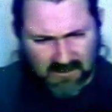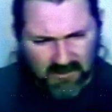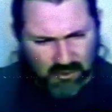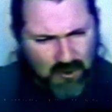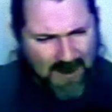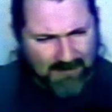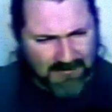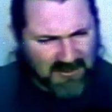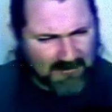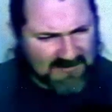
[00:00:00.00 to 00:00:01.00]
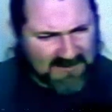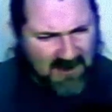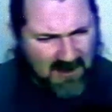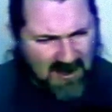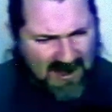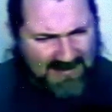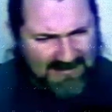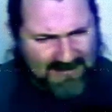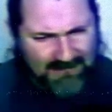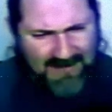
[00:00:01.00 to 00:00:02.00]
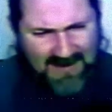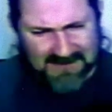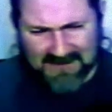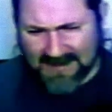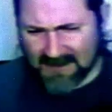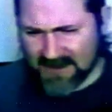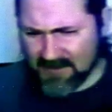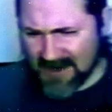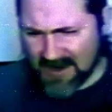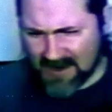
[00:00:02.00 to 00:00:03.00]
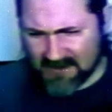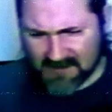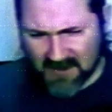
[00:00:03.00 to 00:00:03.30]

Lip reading: Trapped in a bizarre, highly advanced alien maze,